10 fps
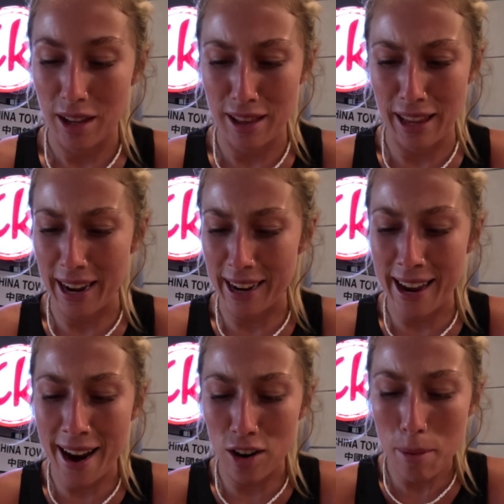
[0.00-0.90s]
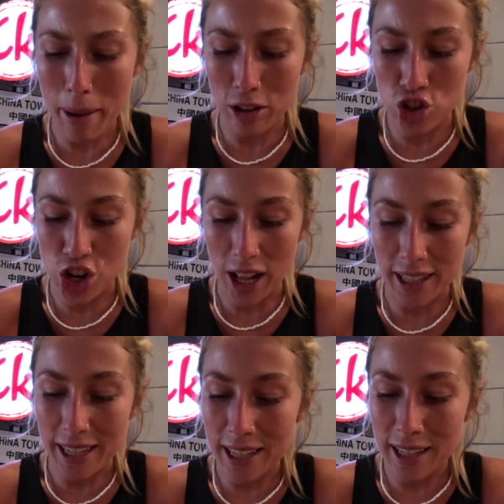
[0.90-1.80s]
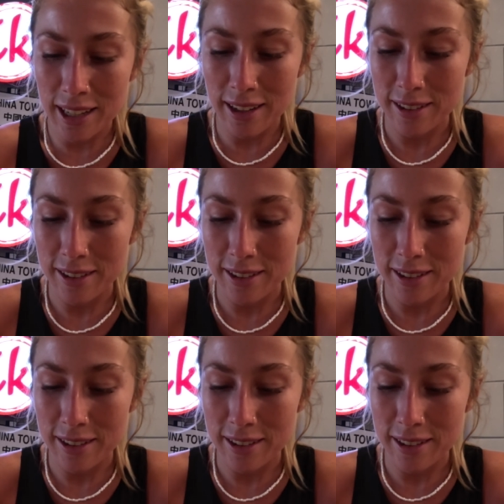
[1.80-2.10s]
like a caramel jelly.